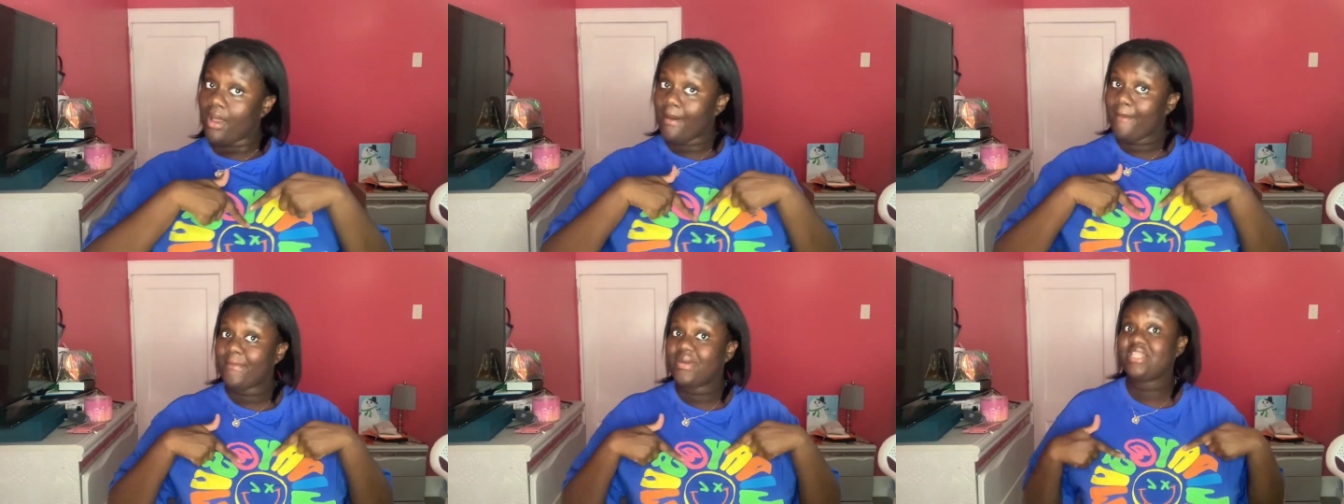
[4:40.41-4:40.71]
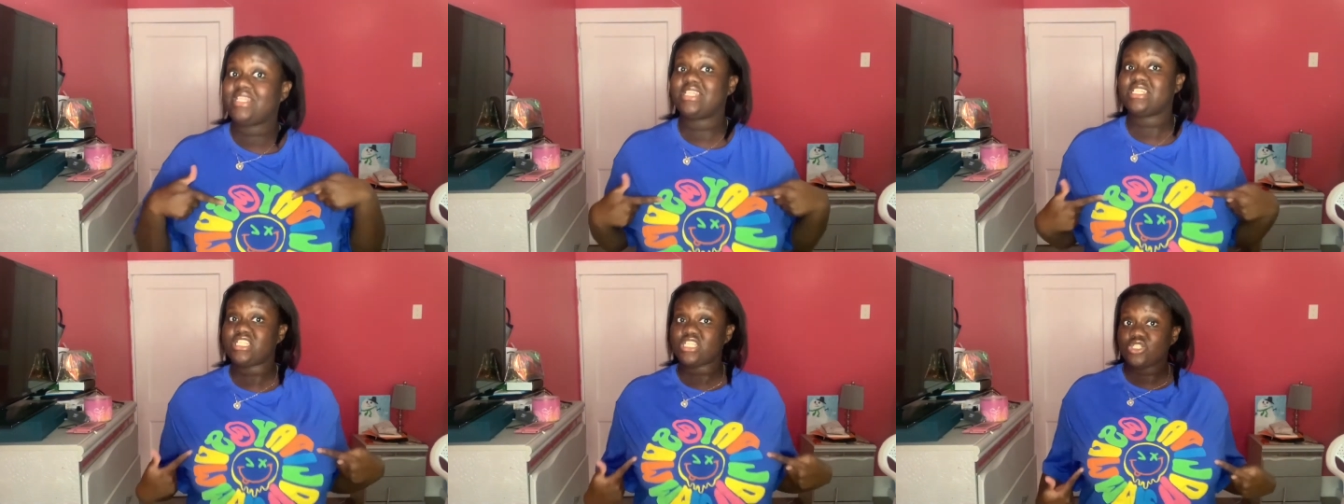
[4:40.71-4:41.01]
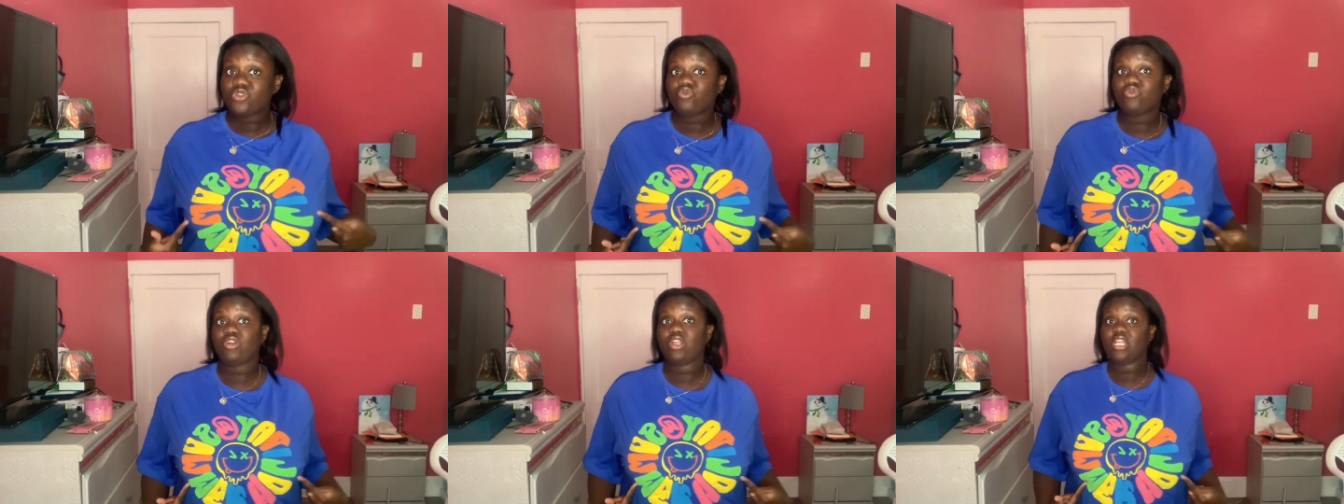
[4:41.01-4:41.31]
but this is
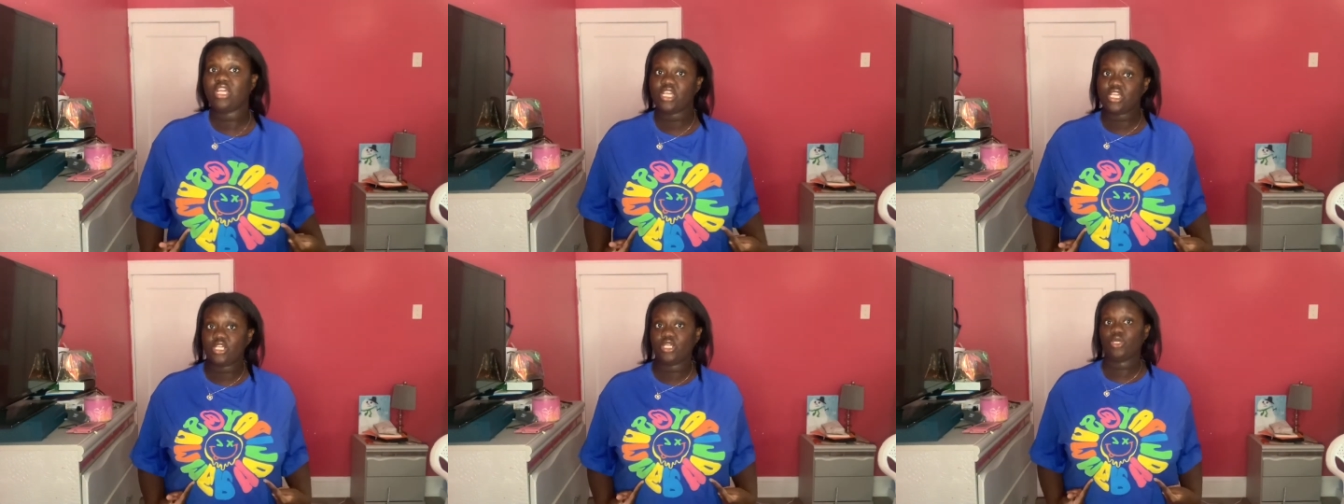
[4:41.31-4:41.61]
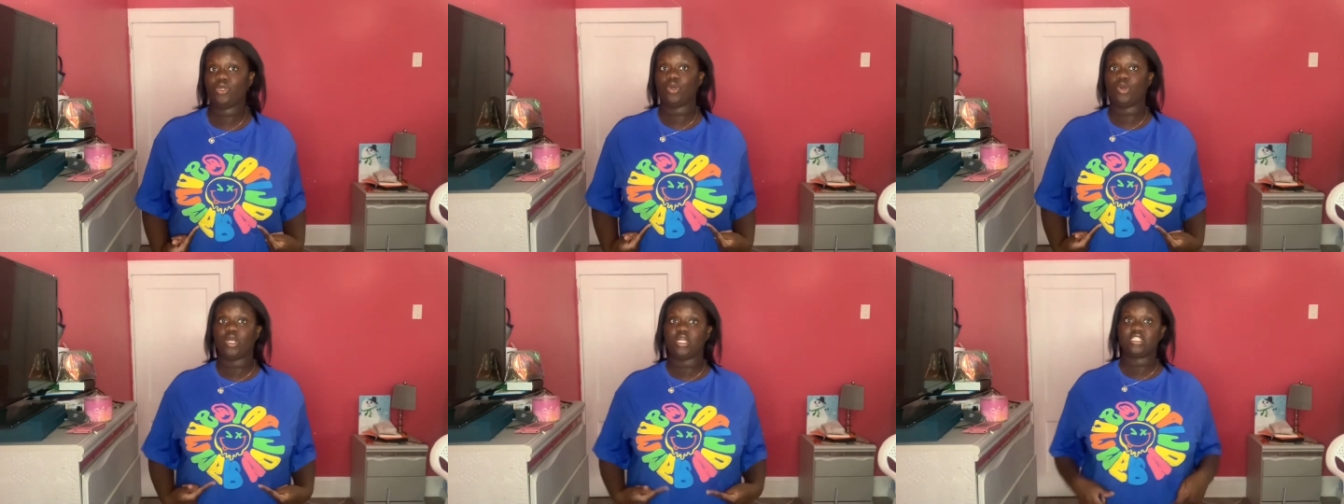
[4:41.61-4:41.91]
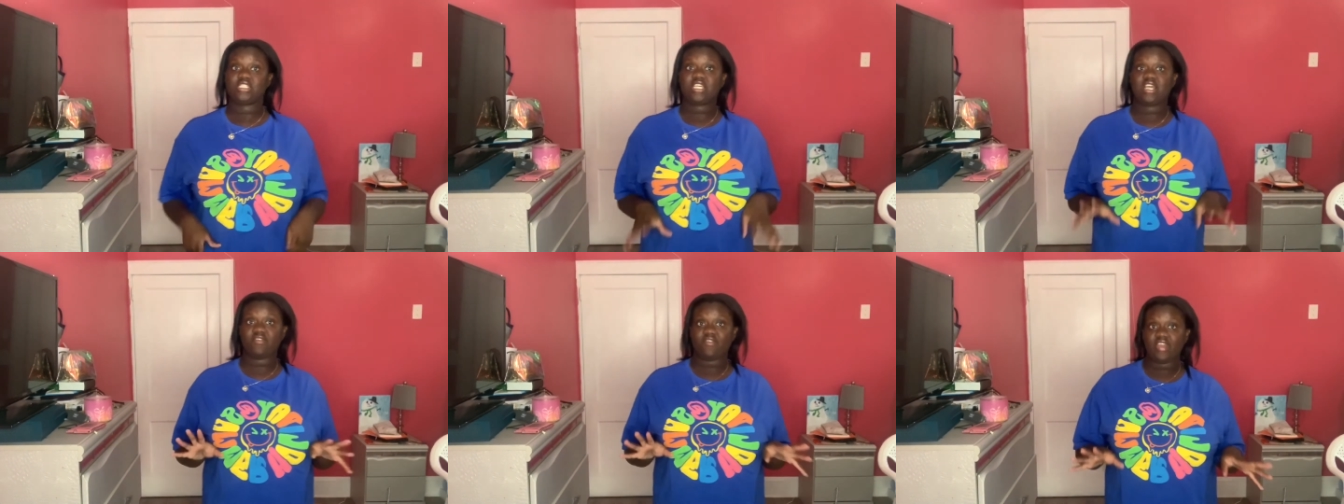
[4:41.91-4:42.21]
really cute
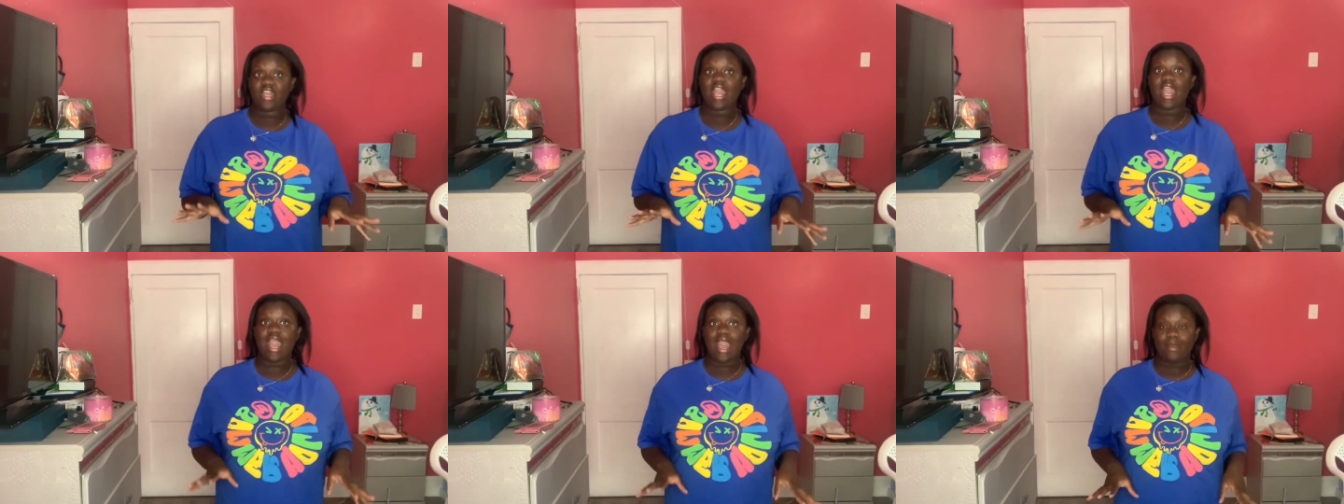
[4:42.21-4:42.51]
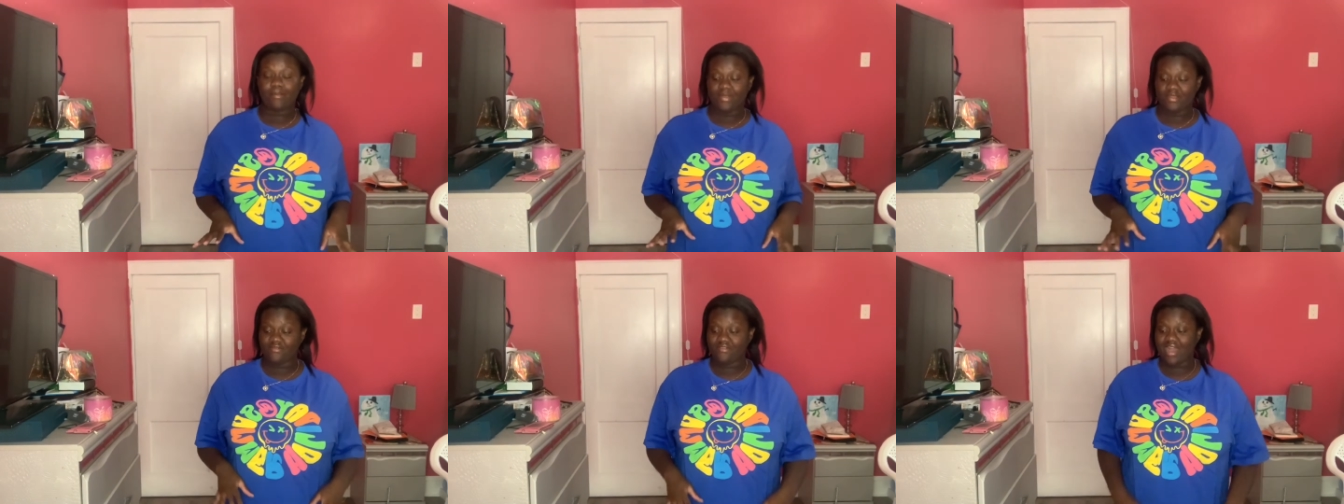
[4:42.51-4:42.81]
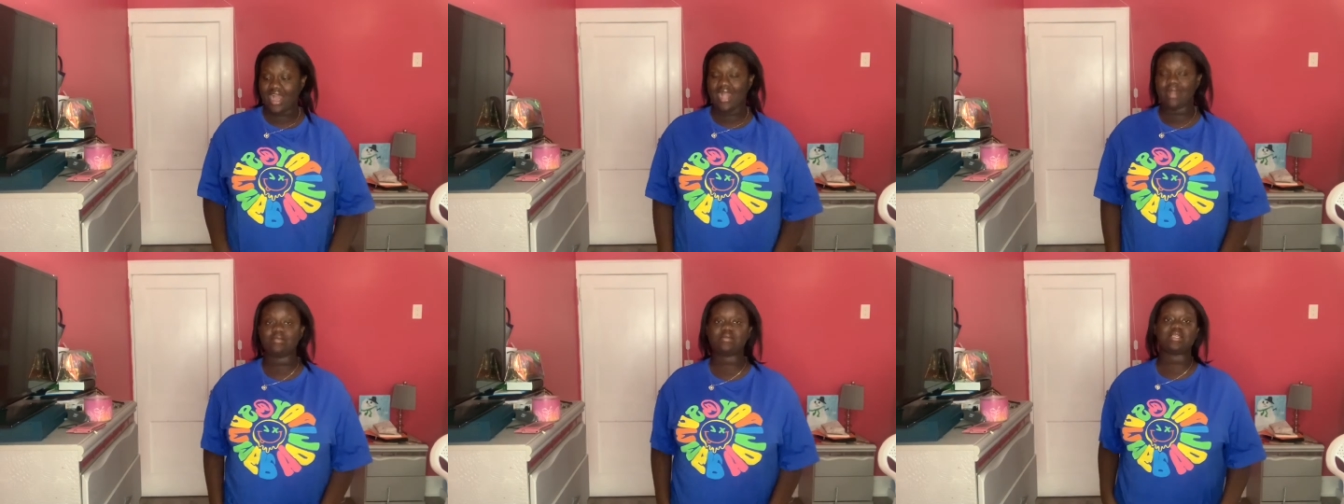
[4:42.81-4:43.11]
it's giving happy
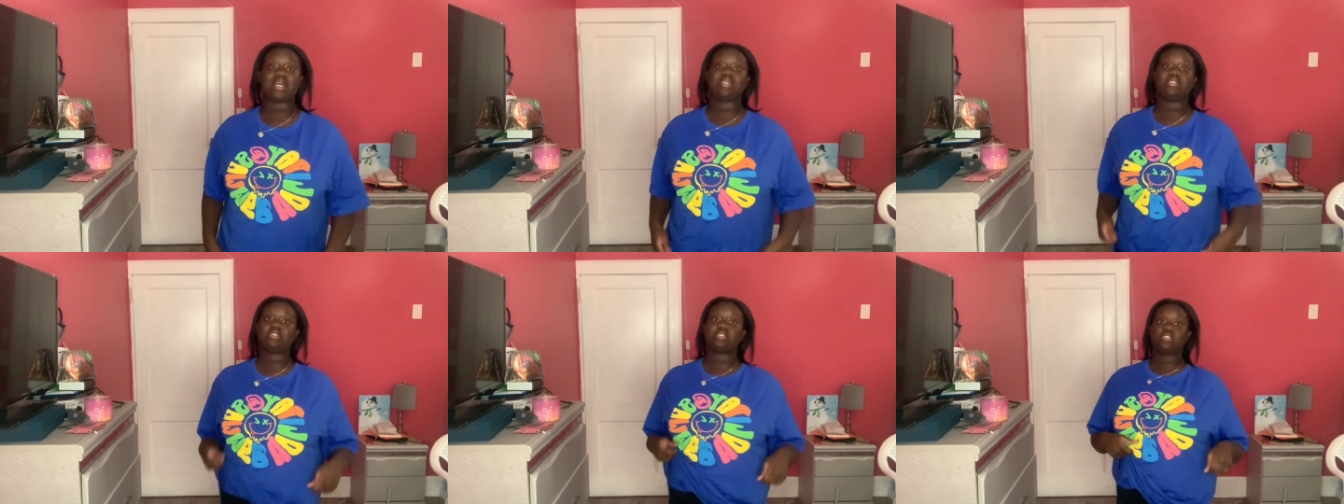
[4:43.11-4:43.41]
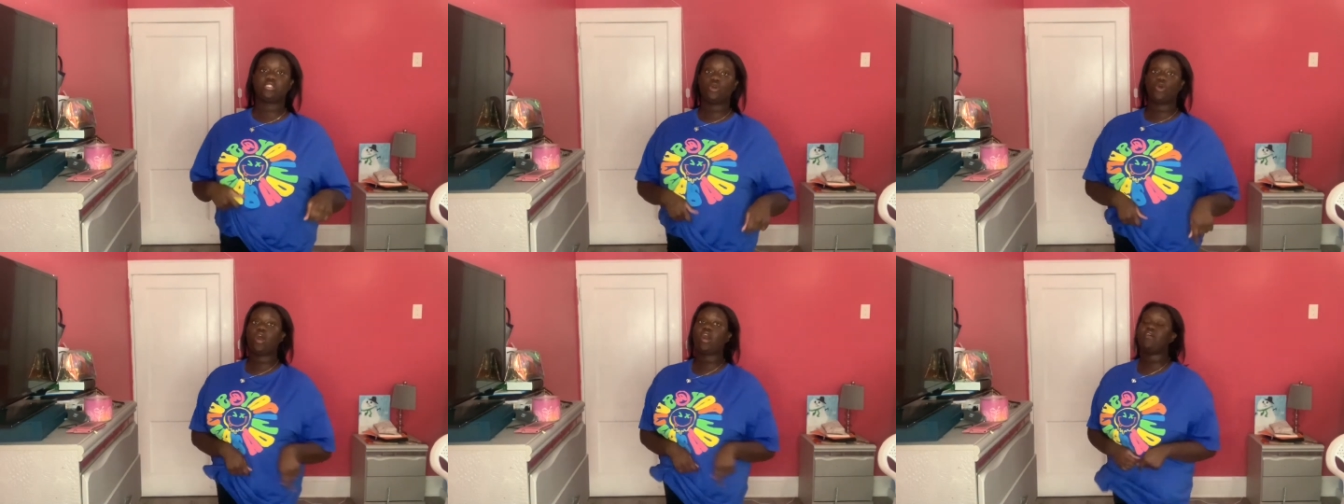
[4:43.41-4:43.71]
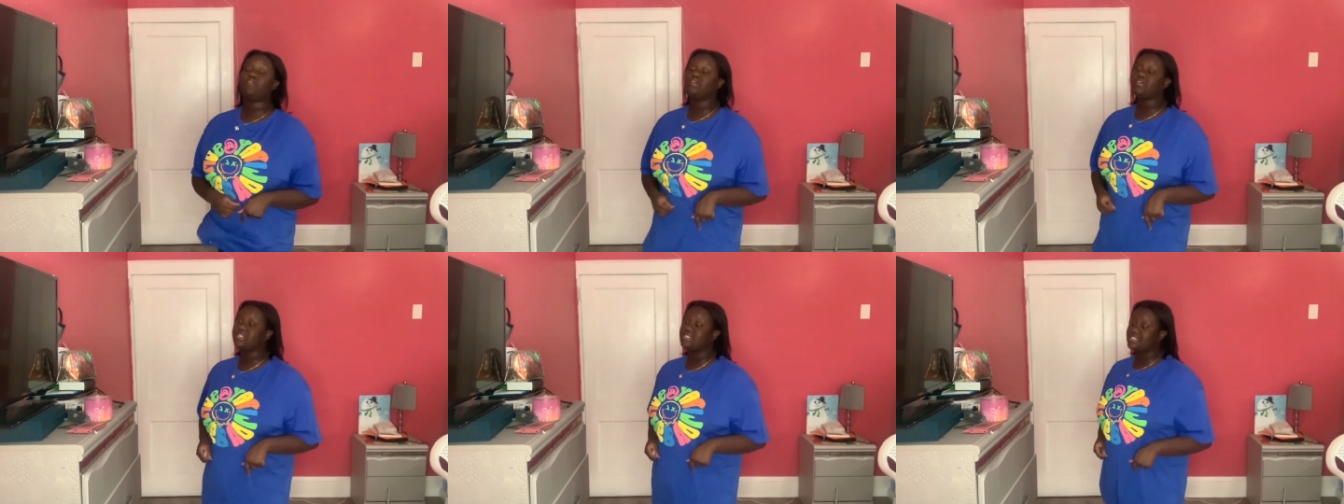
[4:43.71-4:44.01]
vibes i still have
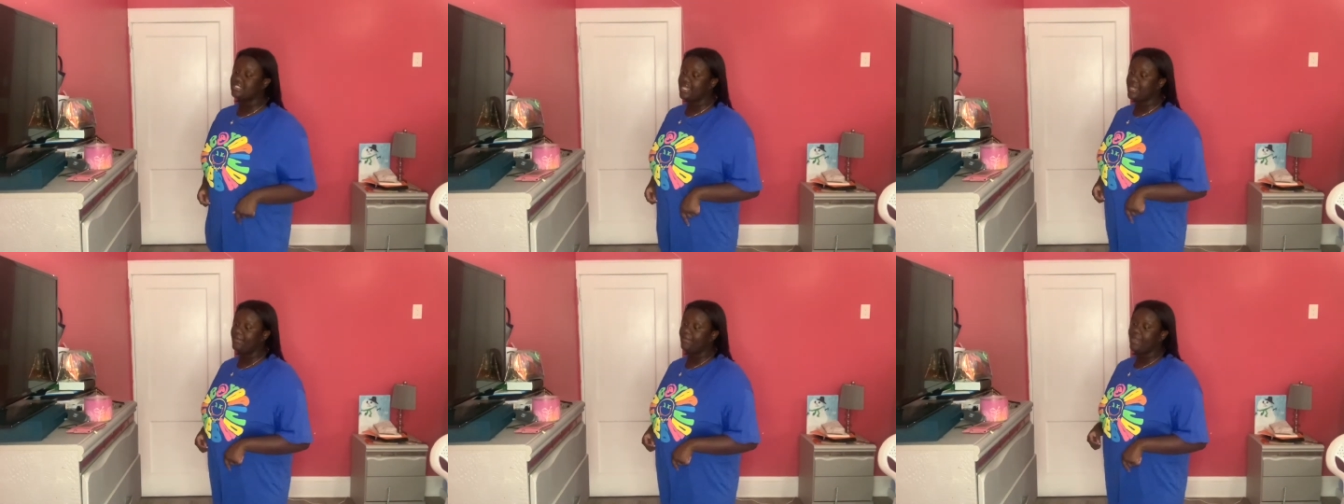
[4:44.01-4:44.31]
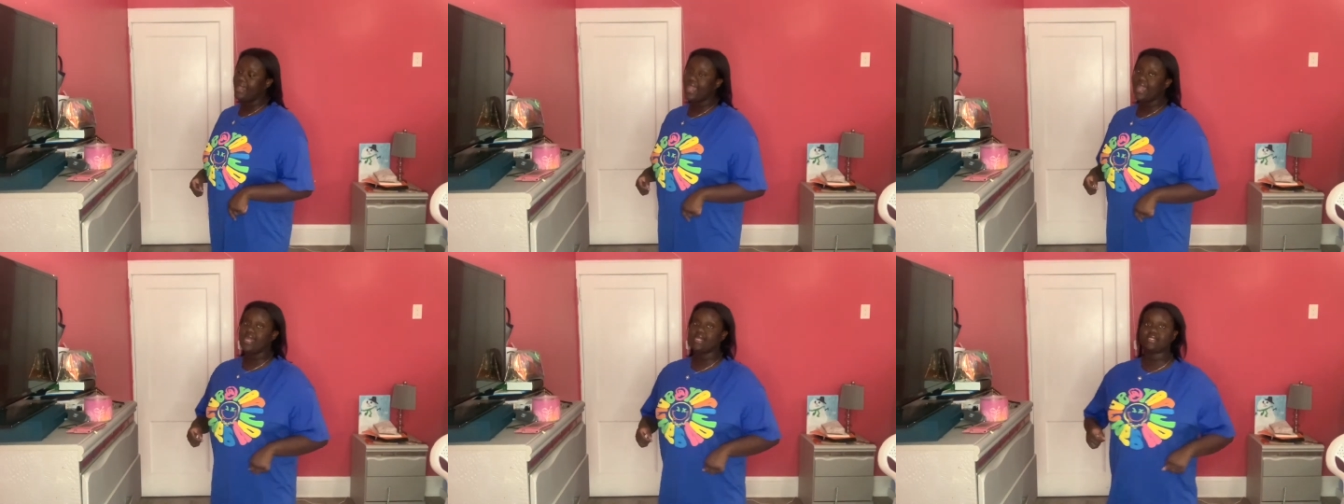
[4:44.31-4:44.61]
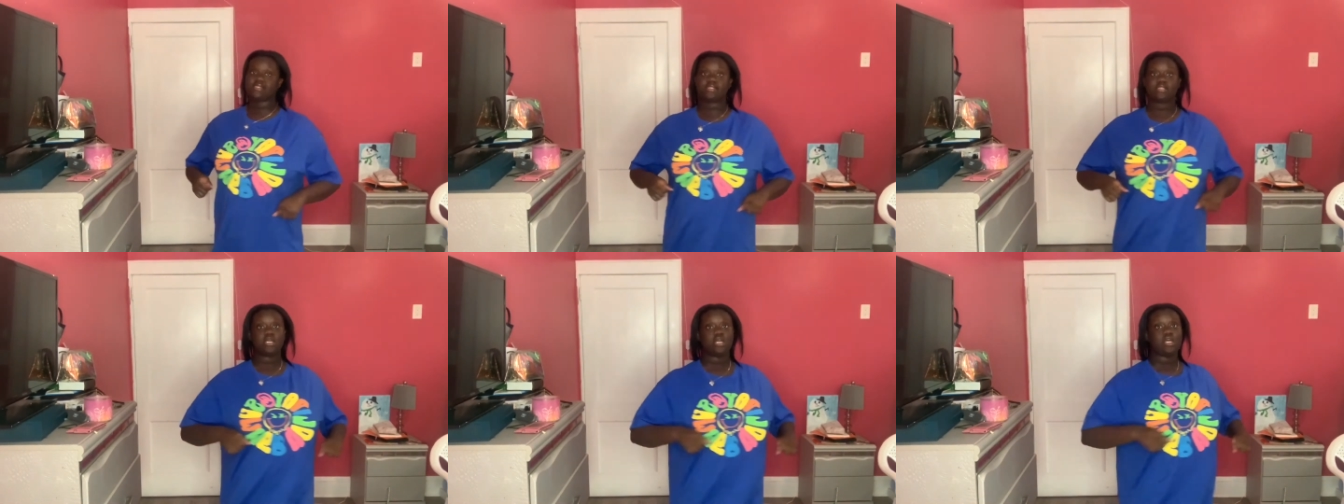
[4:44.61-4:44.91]
on the same pants